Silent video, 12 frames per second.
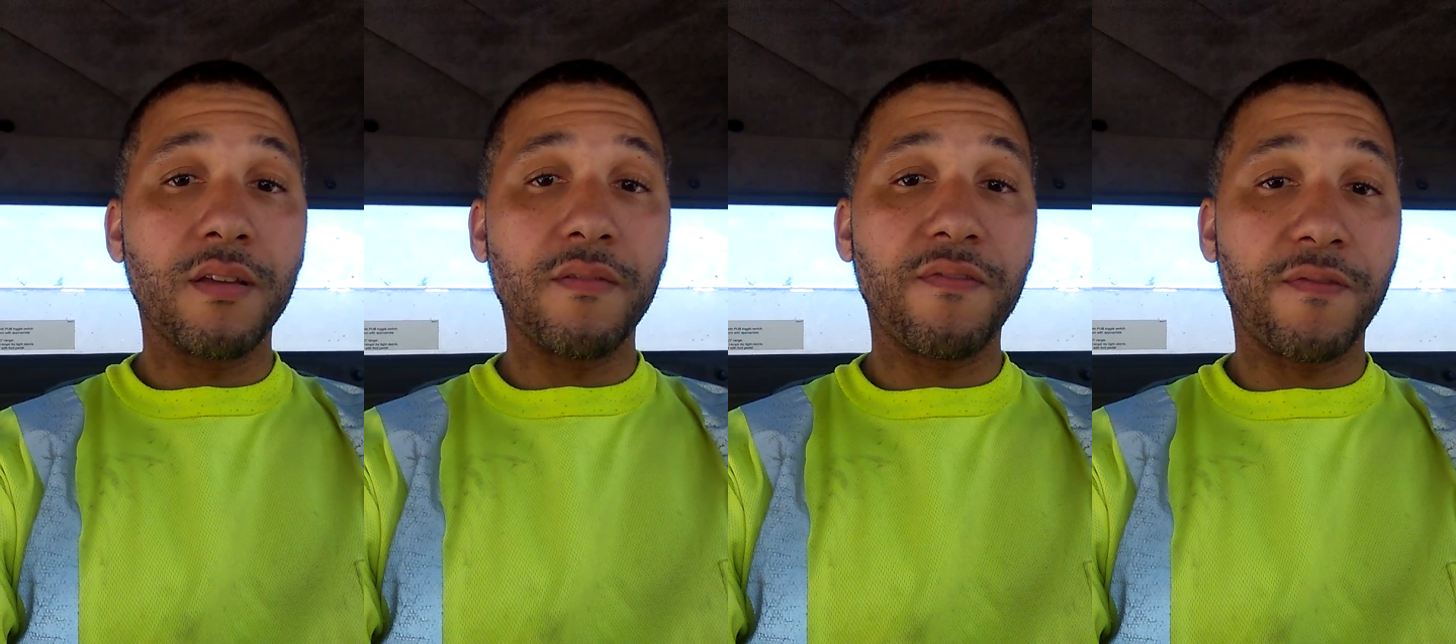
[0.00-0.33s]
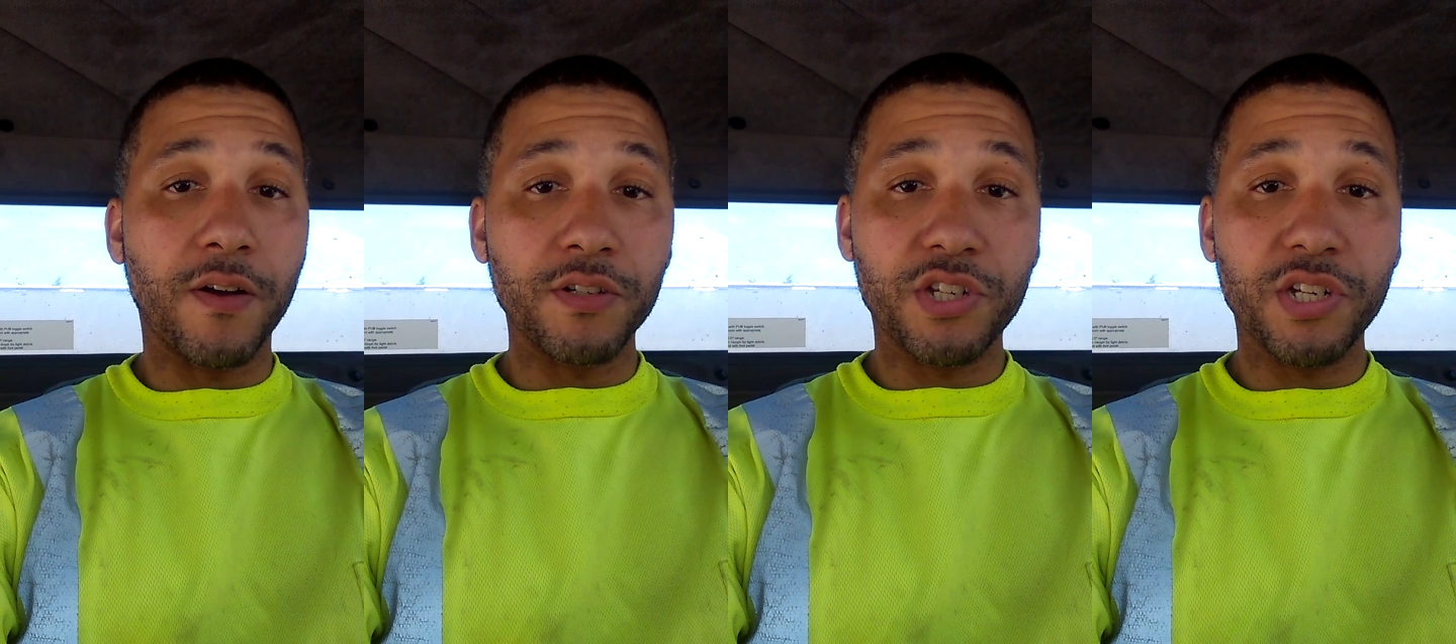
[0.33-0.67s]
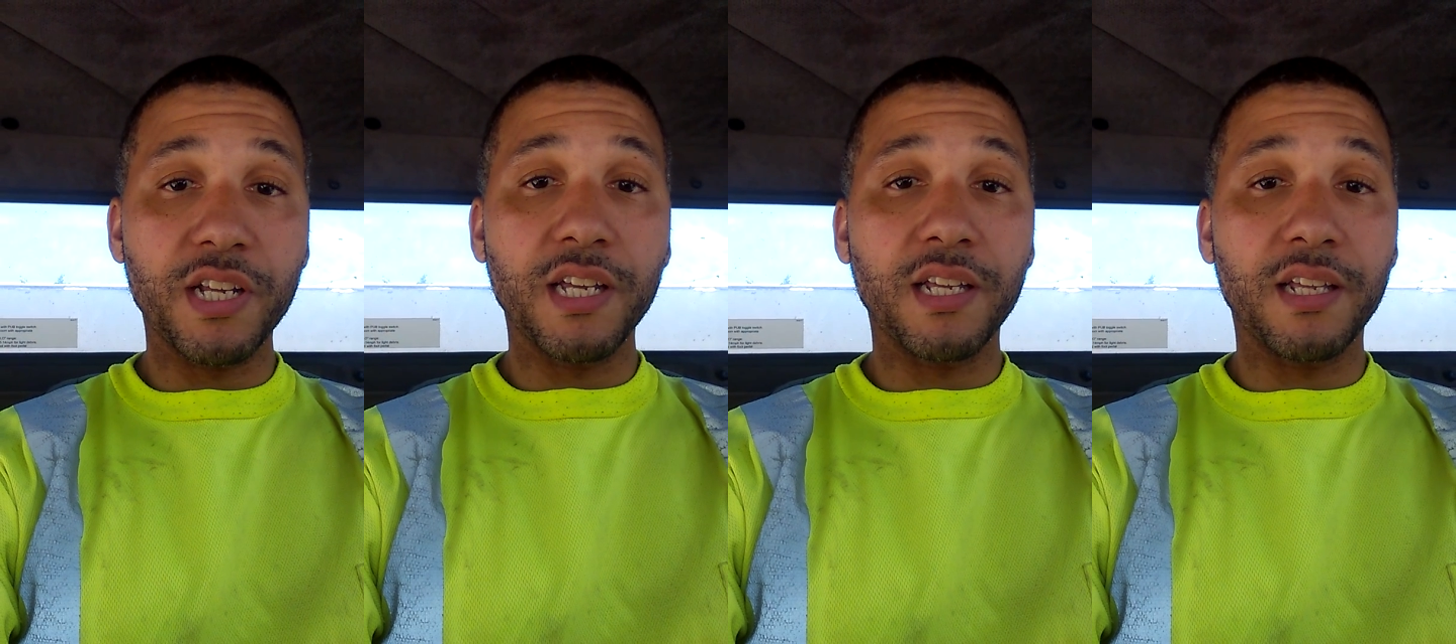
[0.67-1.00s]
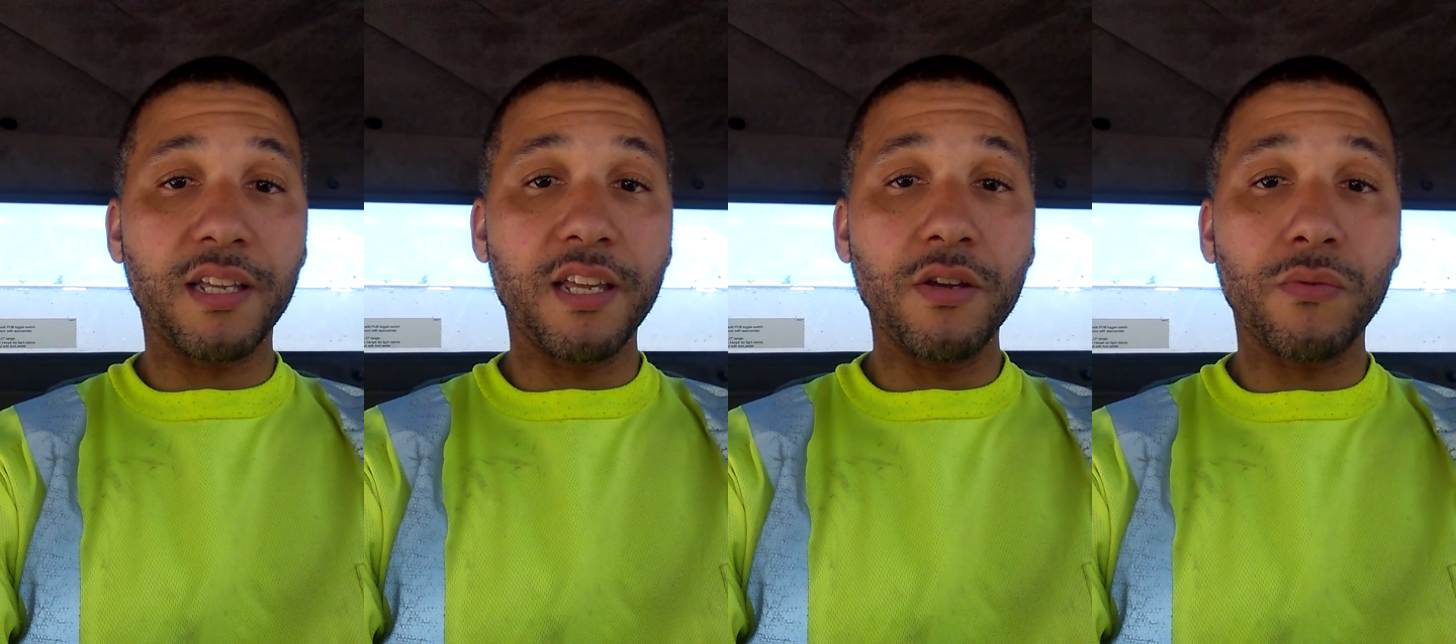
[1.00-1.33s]
functioning
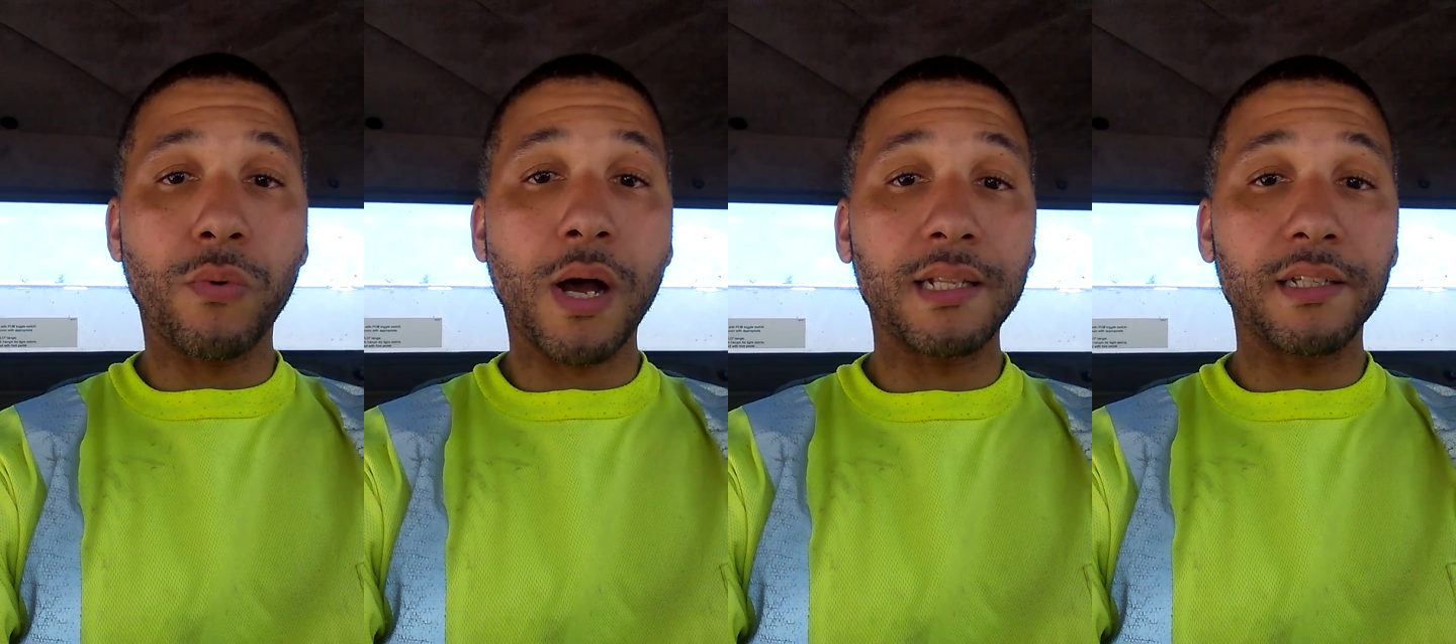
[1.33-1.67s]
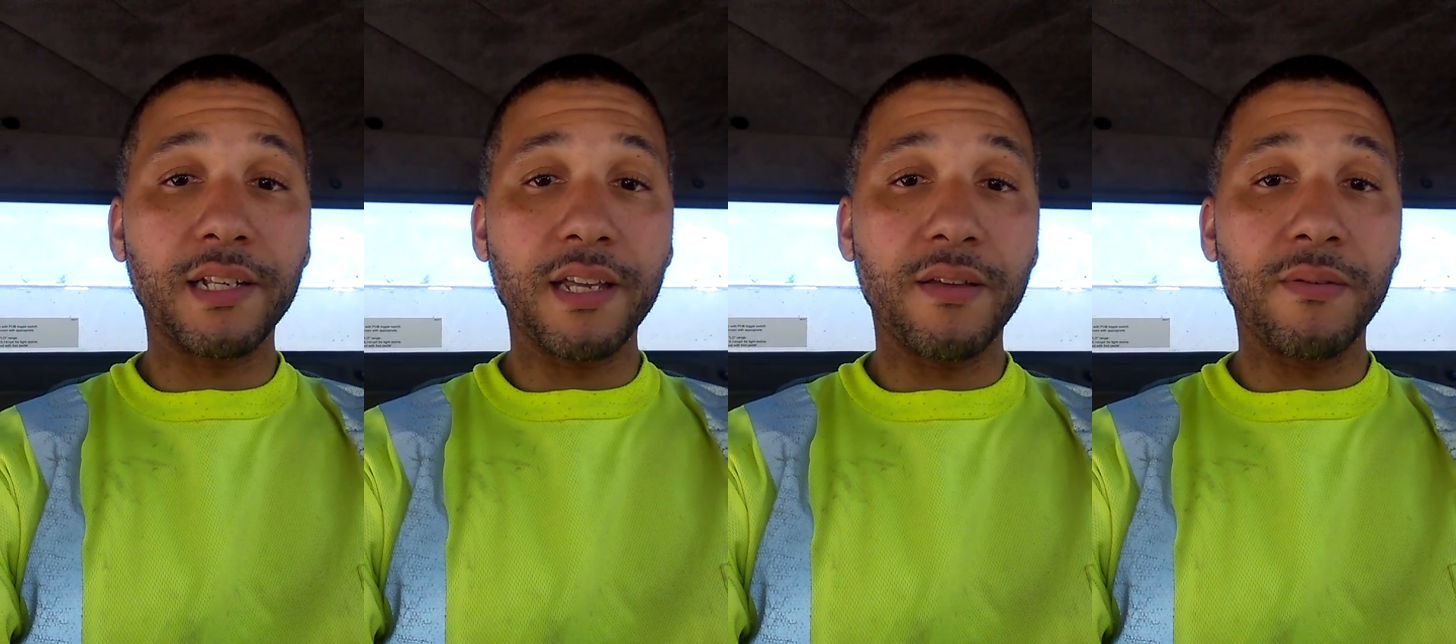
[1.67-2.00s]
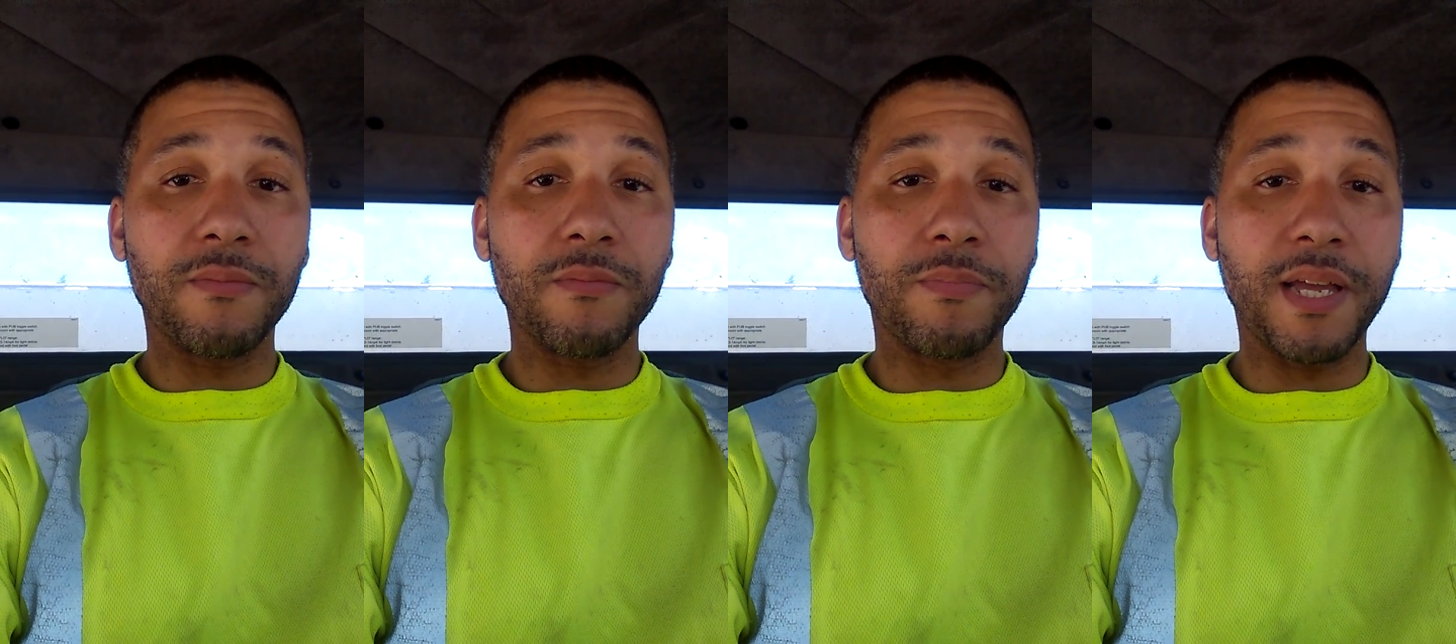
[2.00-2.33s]
equality